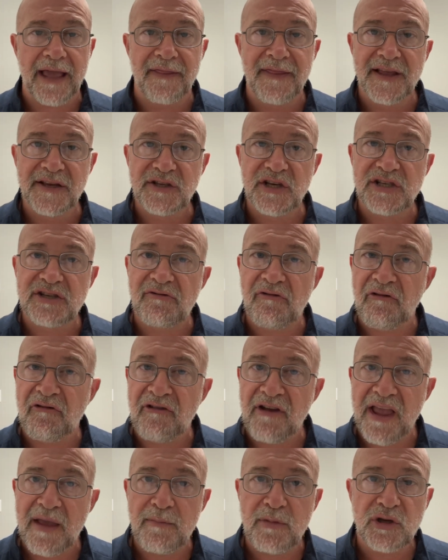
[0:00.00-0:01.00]
And this is a
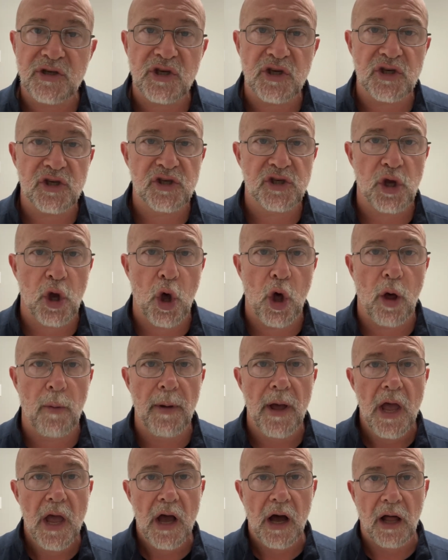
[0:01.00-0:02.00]
famous
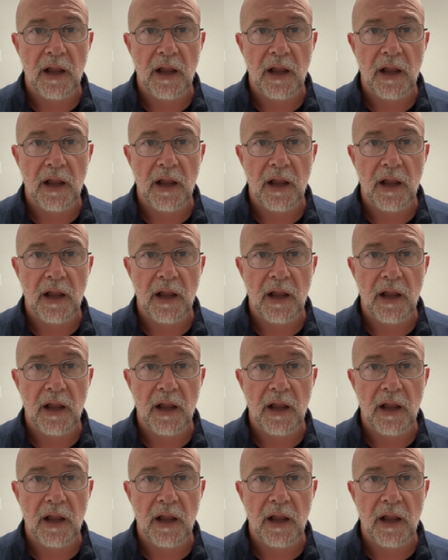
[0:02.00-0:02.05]
psalm.